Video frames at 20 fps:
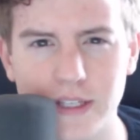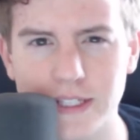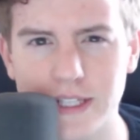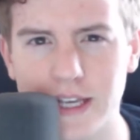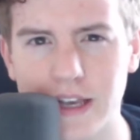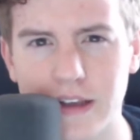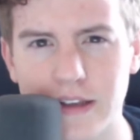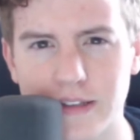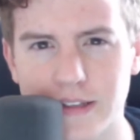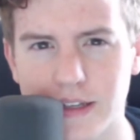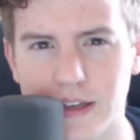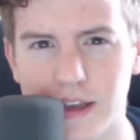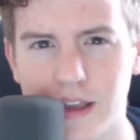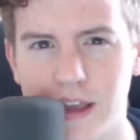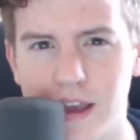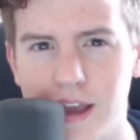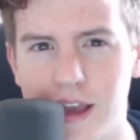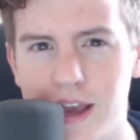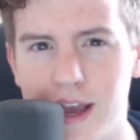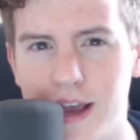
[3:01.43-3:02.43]
things
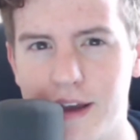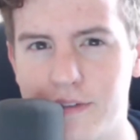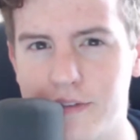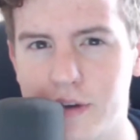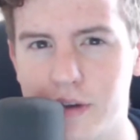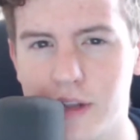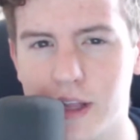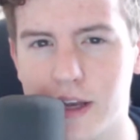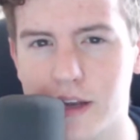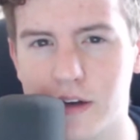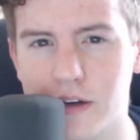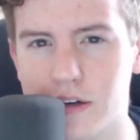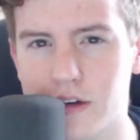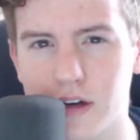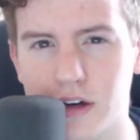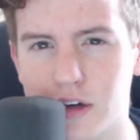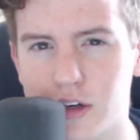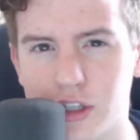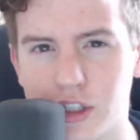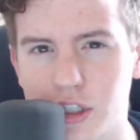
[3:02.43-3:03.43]
I feel like
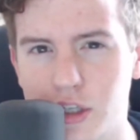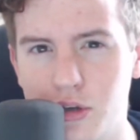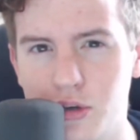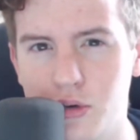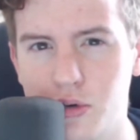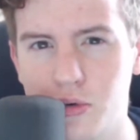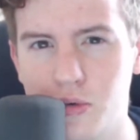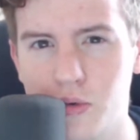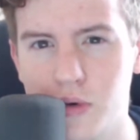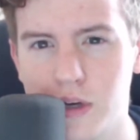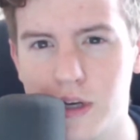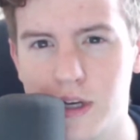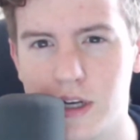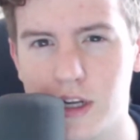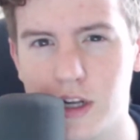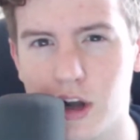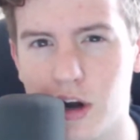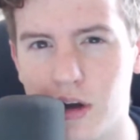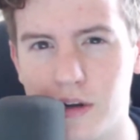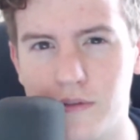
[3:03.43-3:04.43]
are so
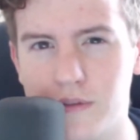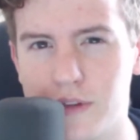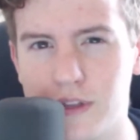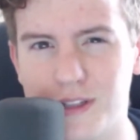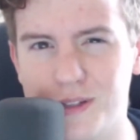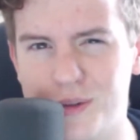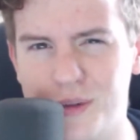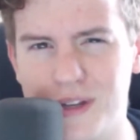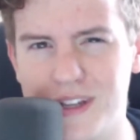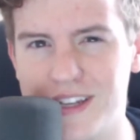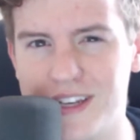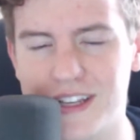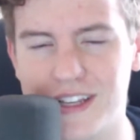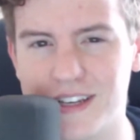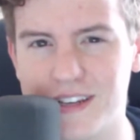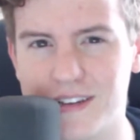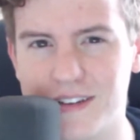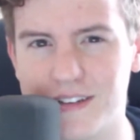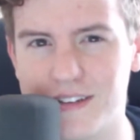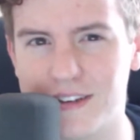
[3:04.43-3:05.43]
convoluted and
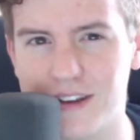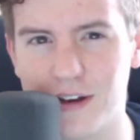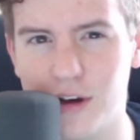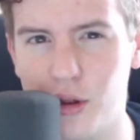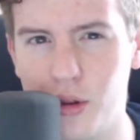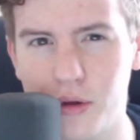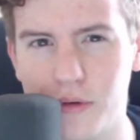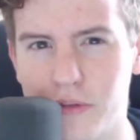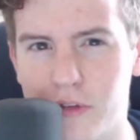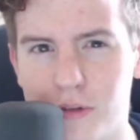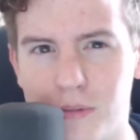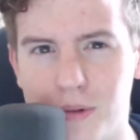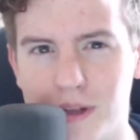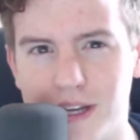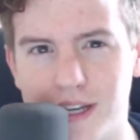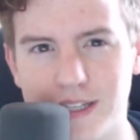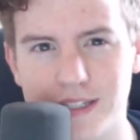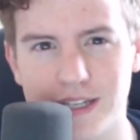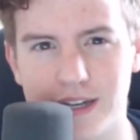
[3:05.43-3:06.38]
all over the place.